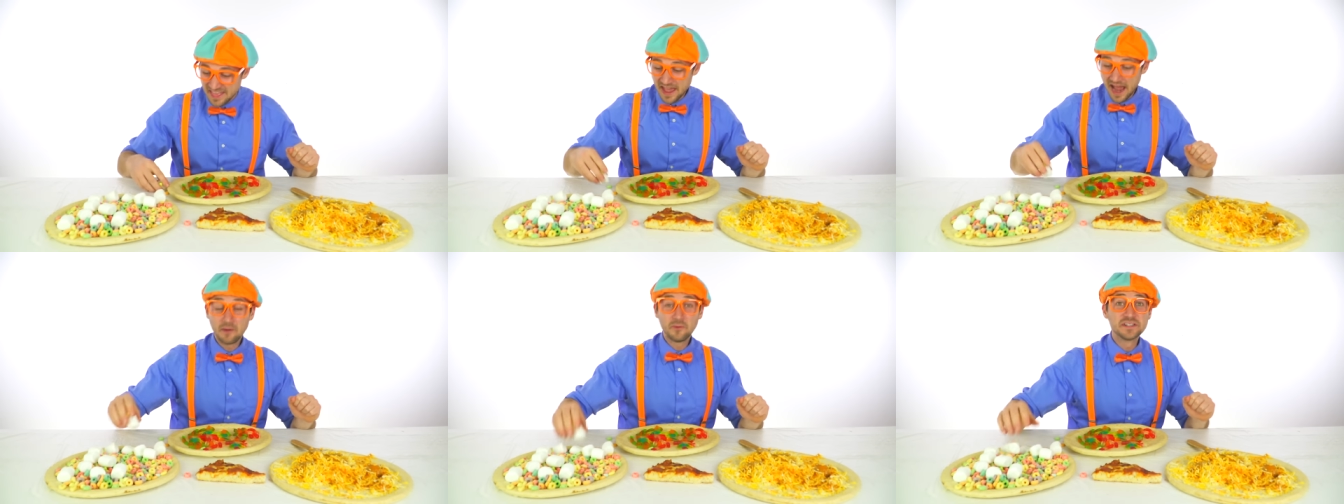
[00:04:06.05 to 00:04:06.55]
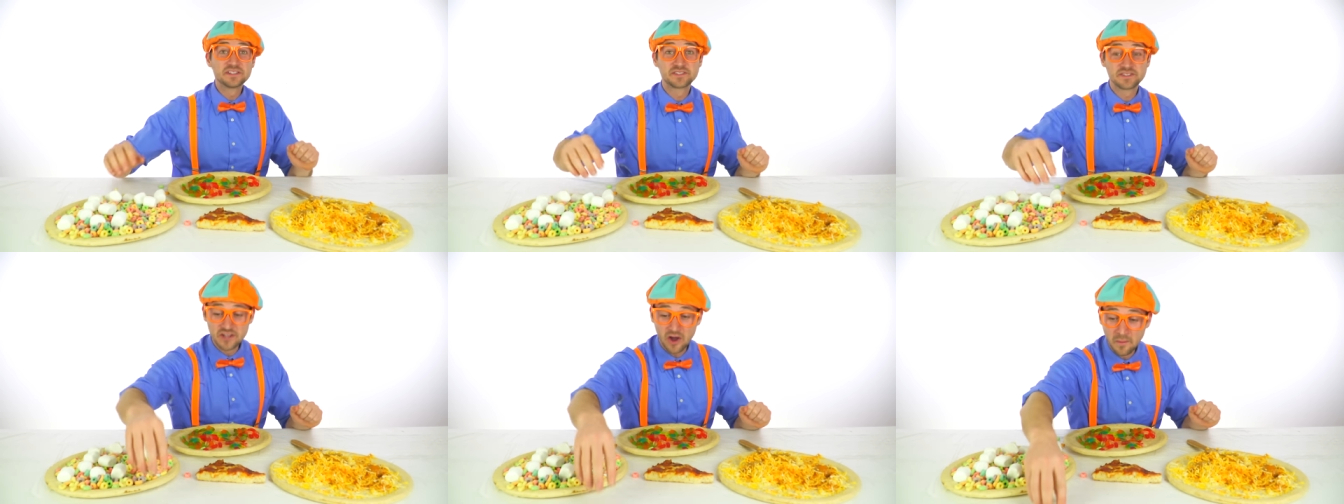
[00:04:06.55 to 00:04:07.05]
That was
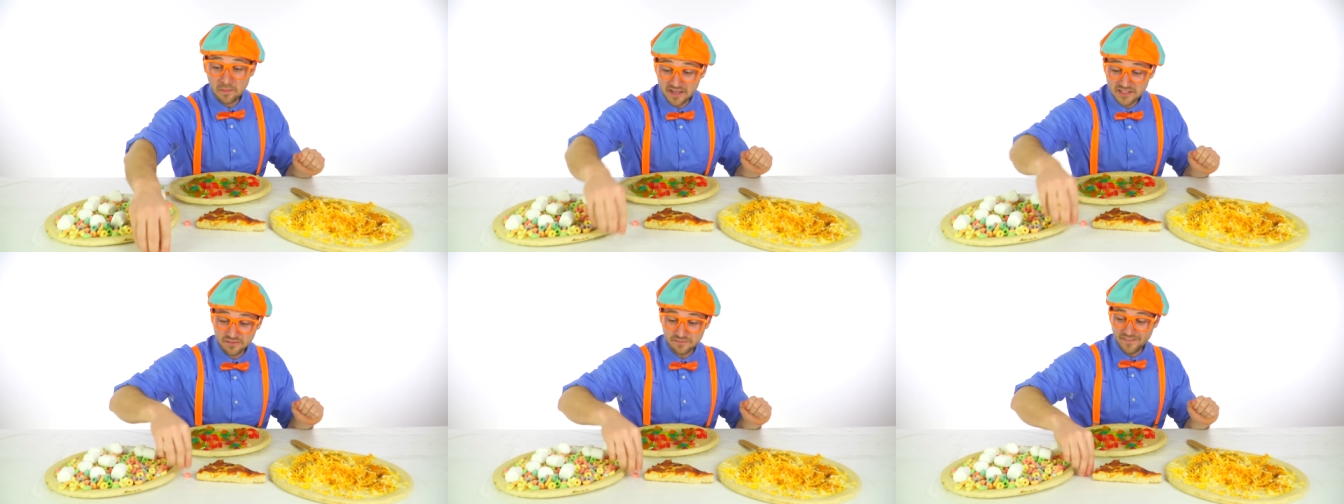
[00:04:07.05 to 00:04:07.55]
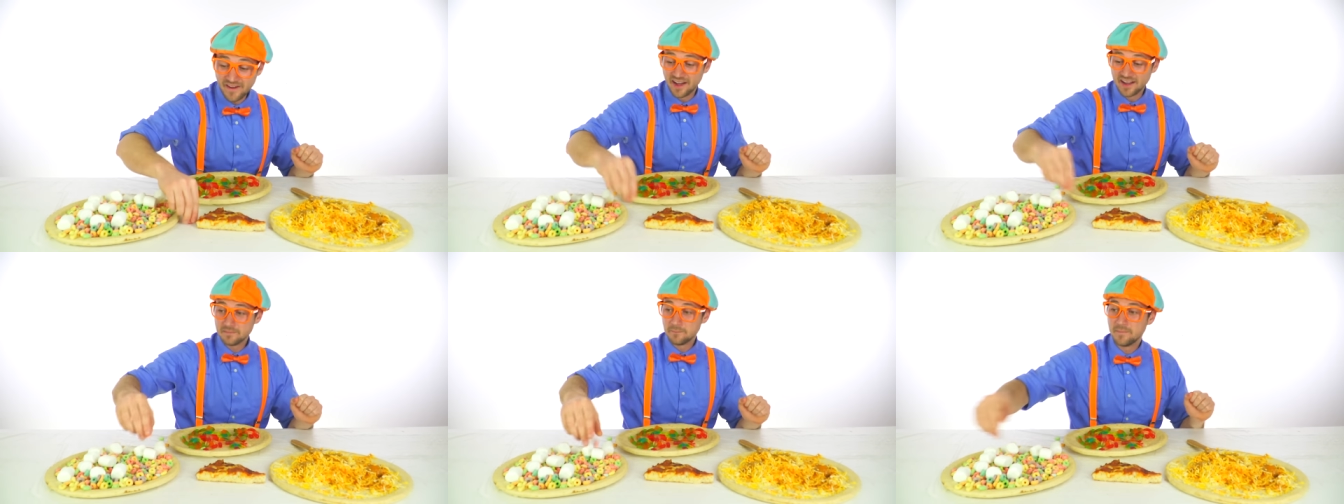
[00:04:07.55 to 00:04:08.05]
so much
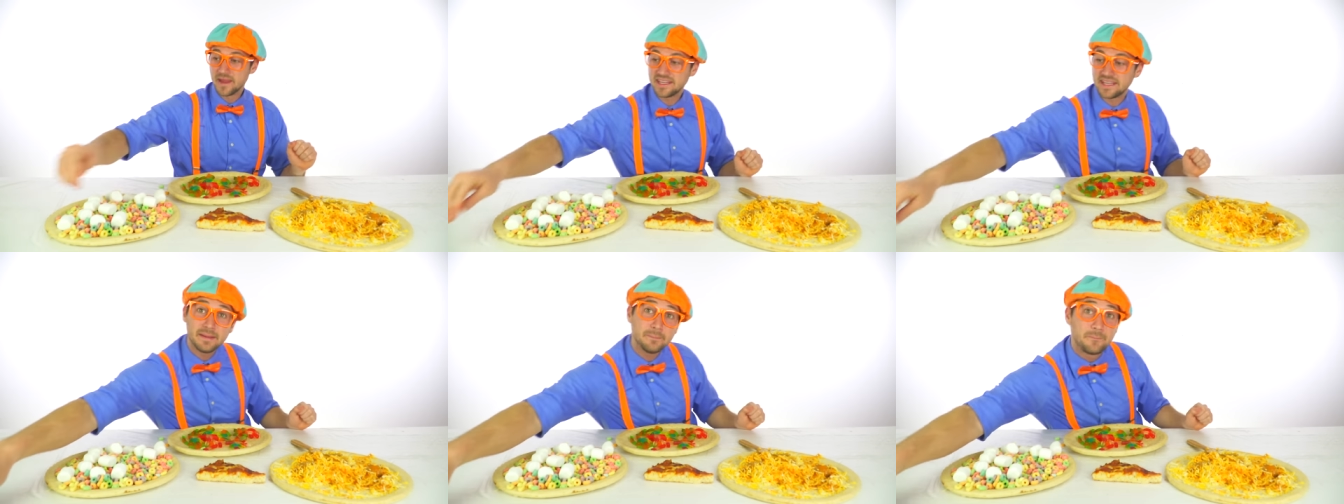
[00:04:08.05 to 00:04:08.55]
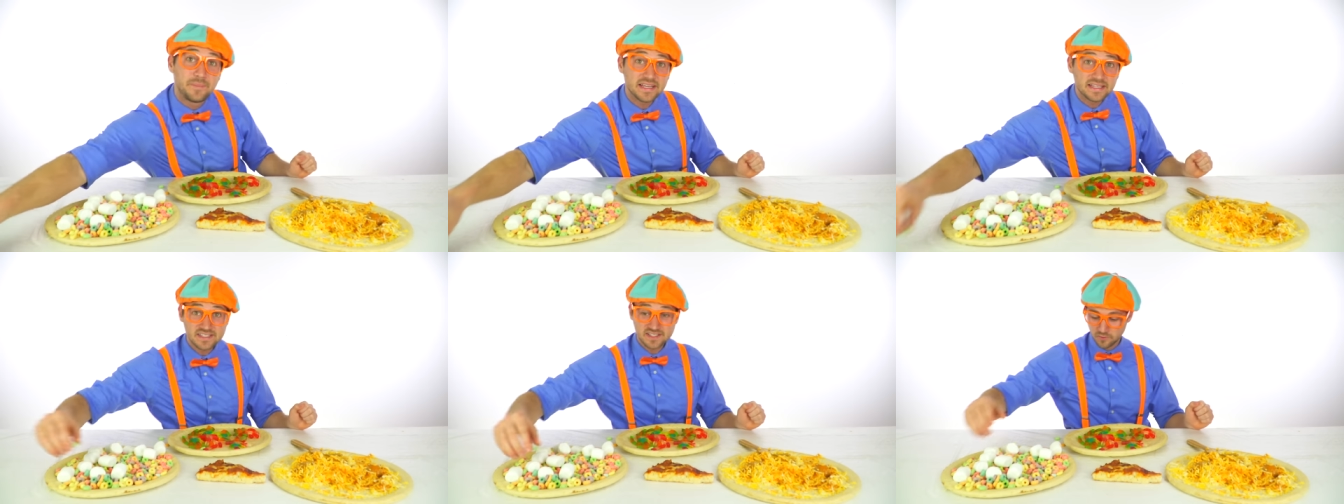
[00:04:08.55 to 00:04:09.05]
fun making
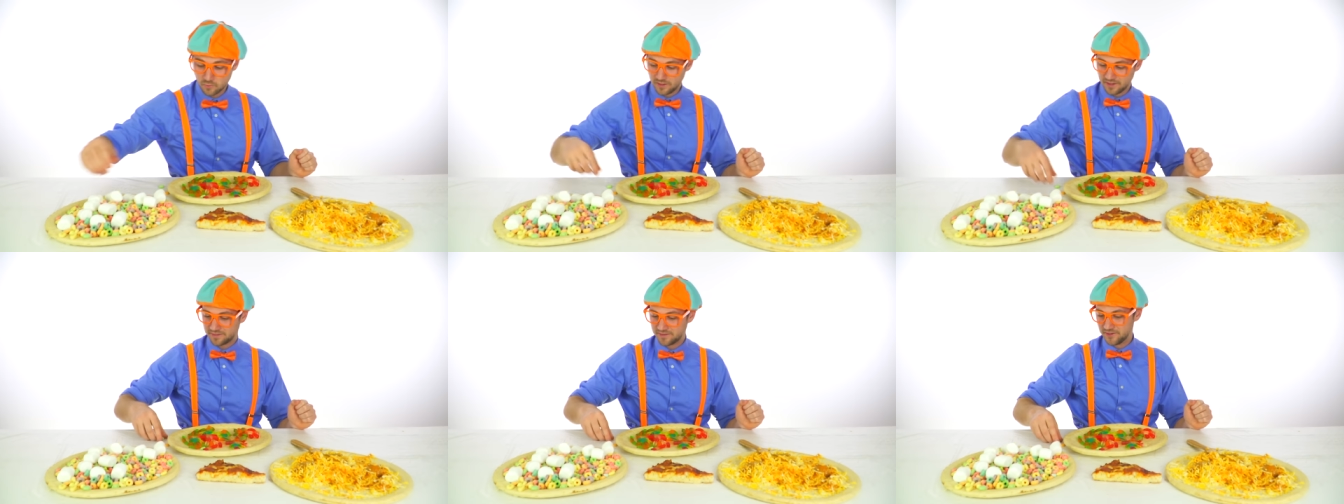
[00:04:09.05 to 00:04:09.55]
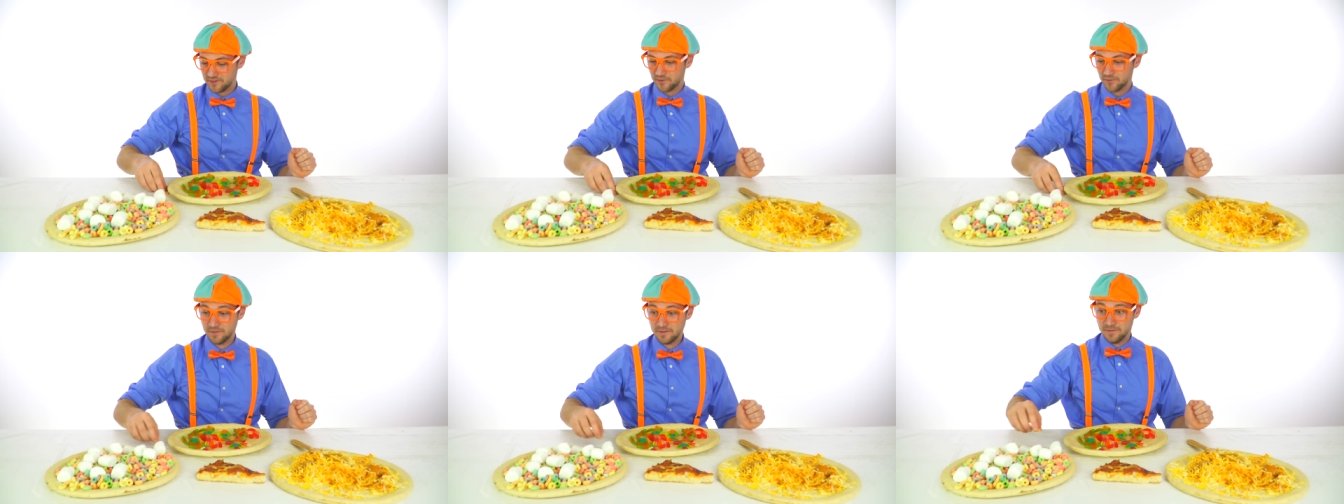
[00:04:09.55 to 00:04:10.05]
pizza with
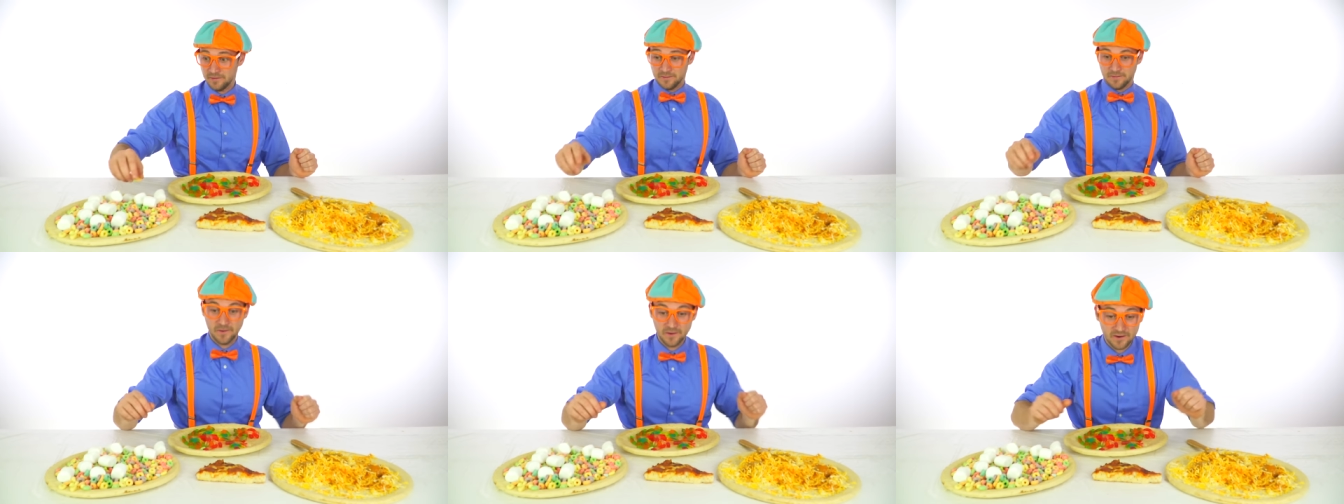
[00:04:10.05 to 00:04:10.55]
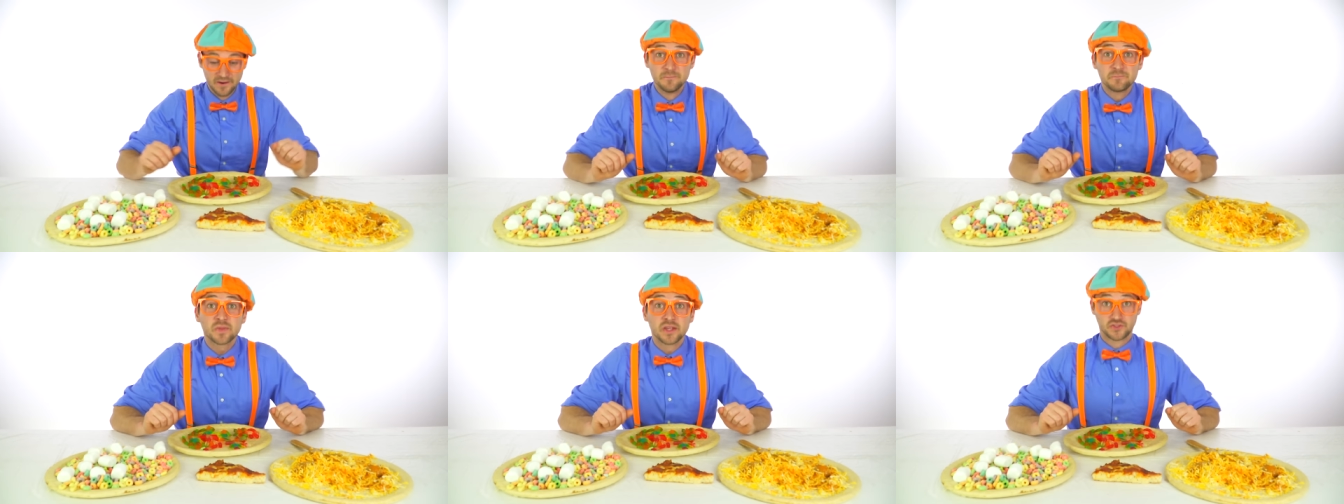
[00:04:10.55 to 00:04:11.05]
you.
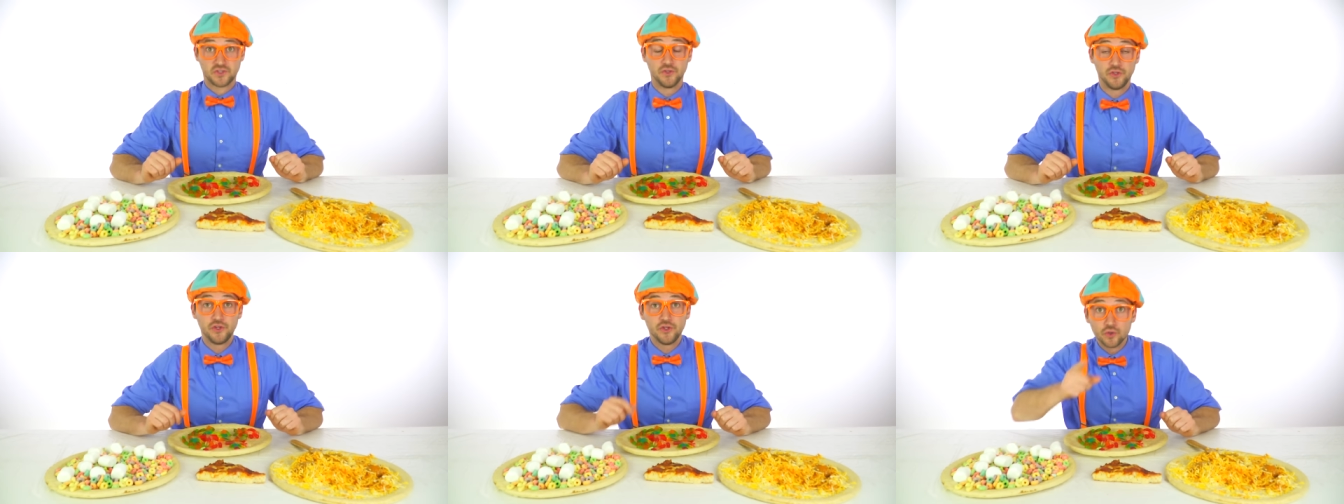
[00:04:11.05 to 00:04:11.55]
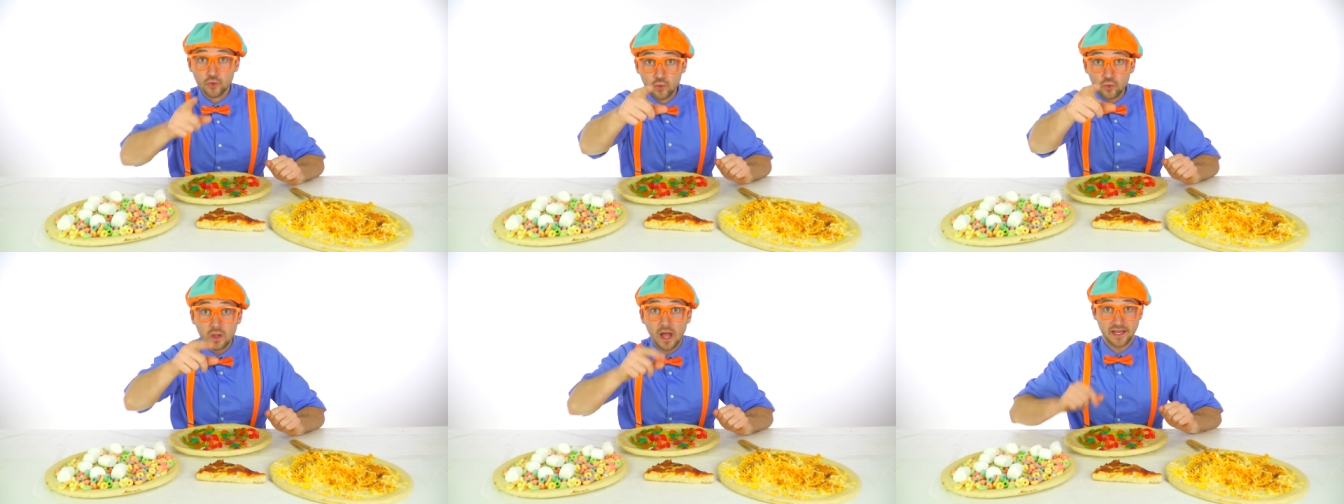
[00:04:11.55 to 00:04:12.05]
Do
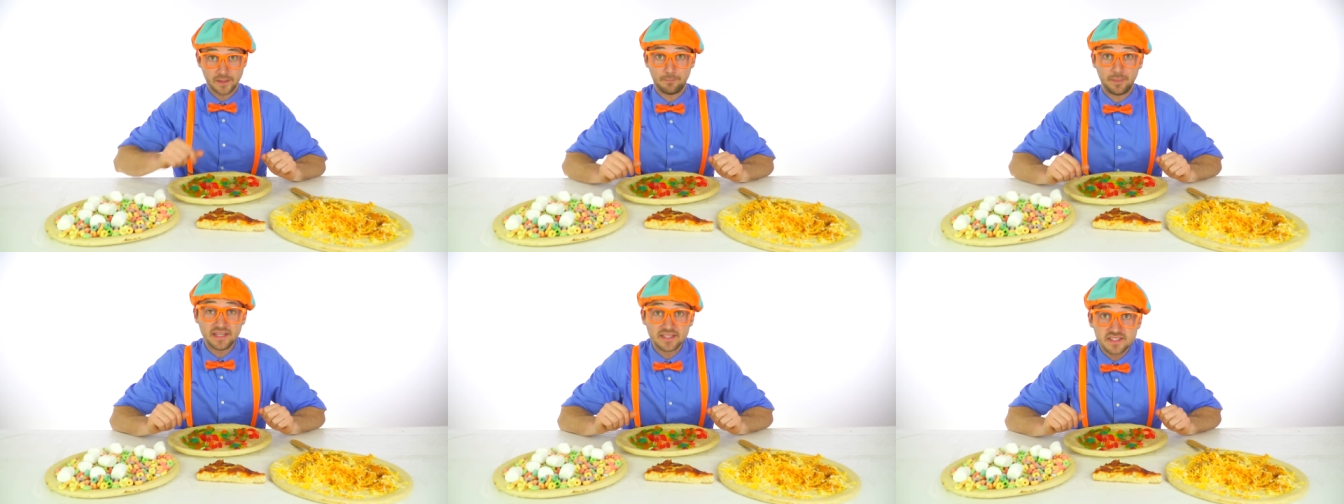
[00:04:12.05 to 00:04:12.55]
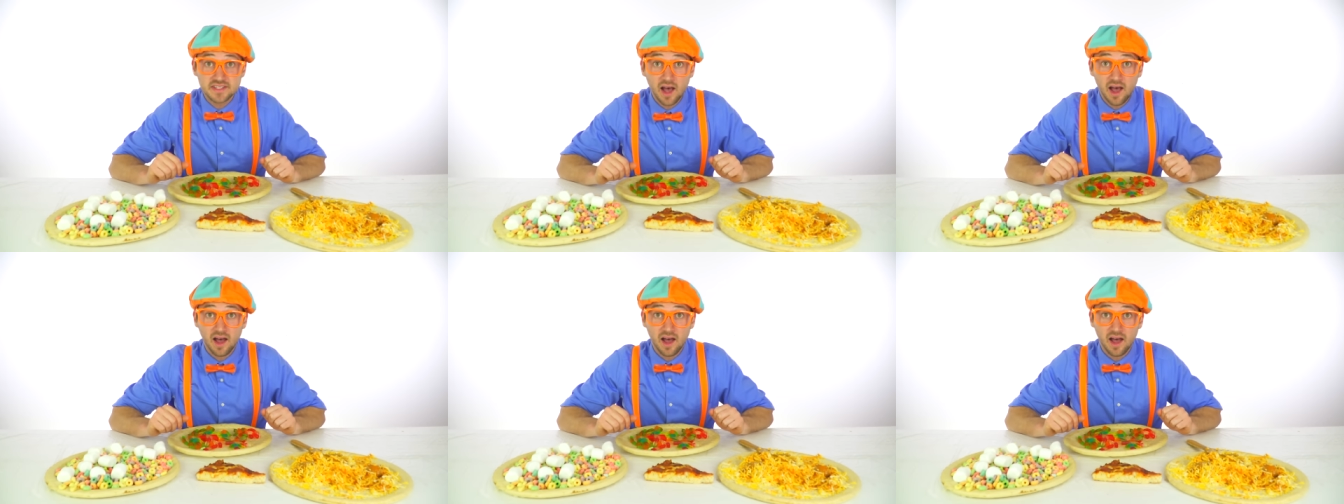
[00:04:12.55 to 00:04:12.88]
you like pizza?